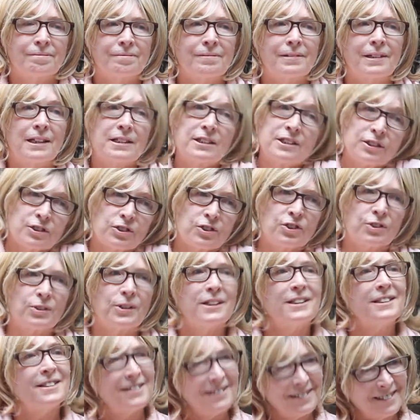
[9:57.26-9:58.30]
That's our
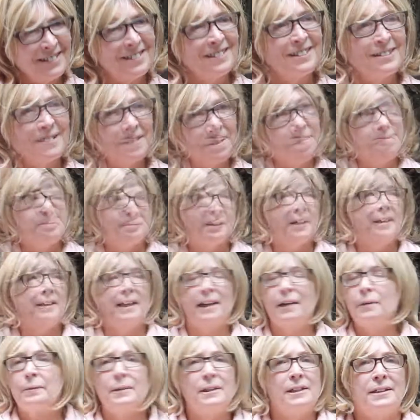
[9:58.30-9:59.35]
choice. I
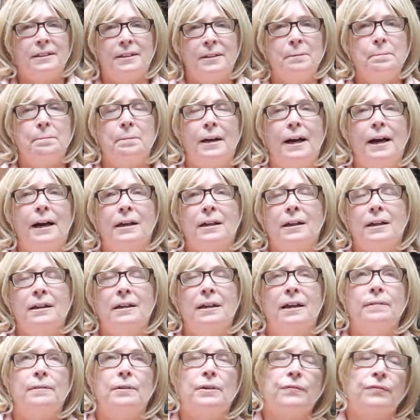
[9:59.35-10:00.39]
can't wait to come back and
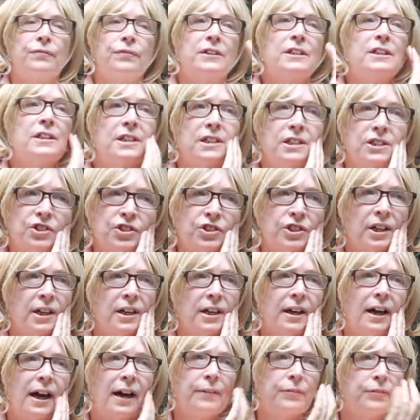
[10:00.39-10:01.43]
have it finished
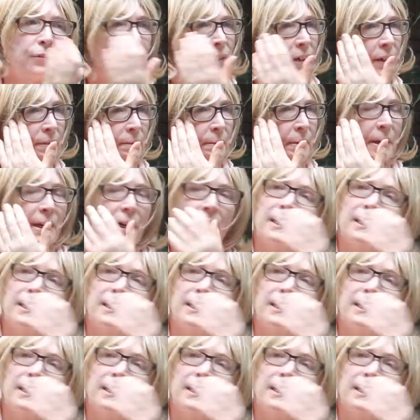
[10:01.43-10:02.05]
after I have my